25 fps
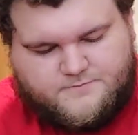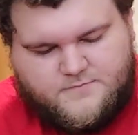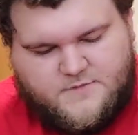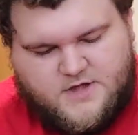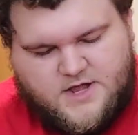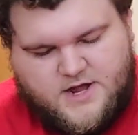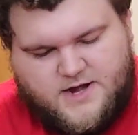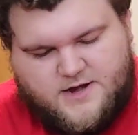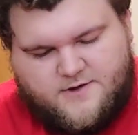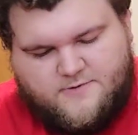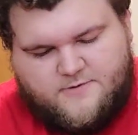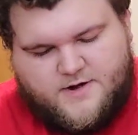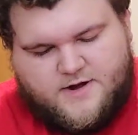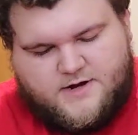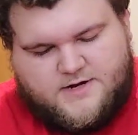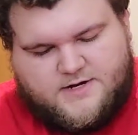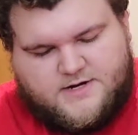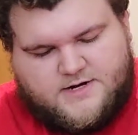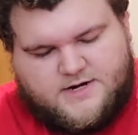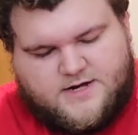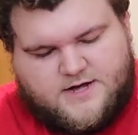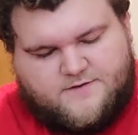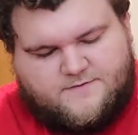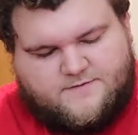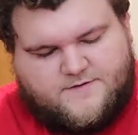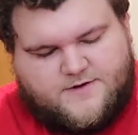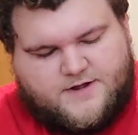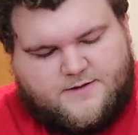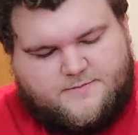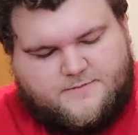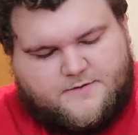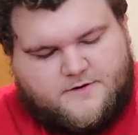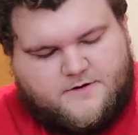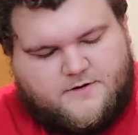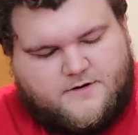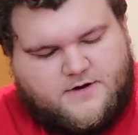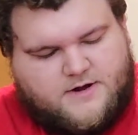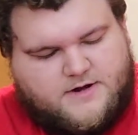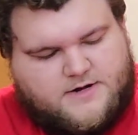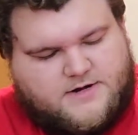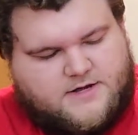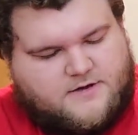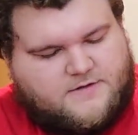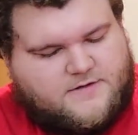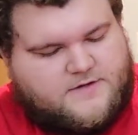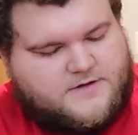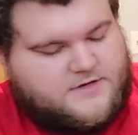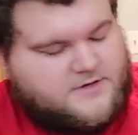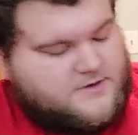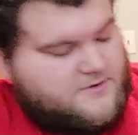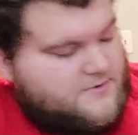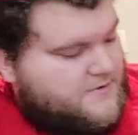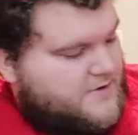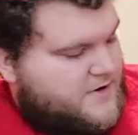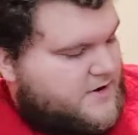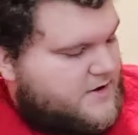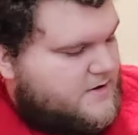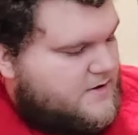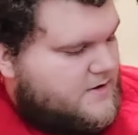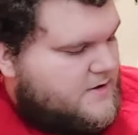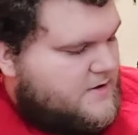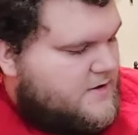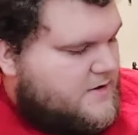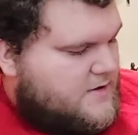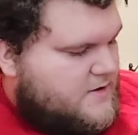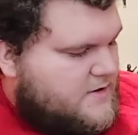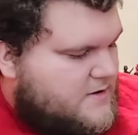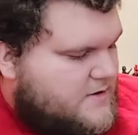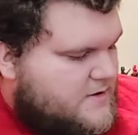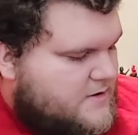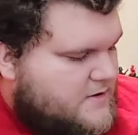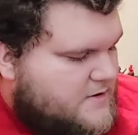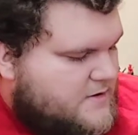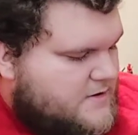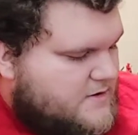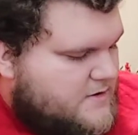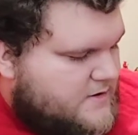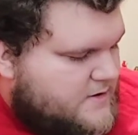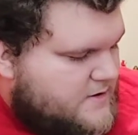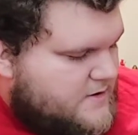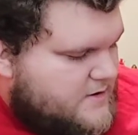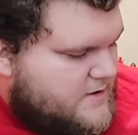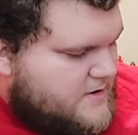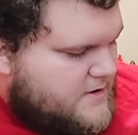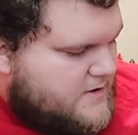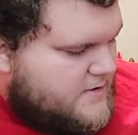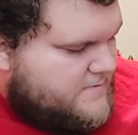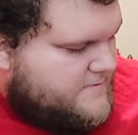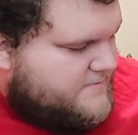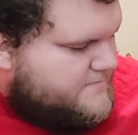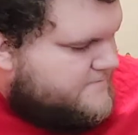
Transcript: anyway, to dive deeper and tell the story, uh,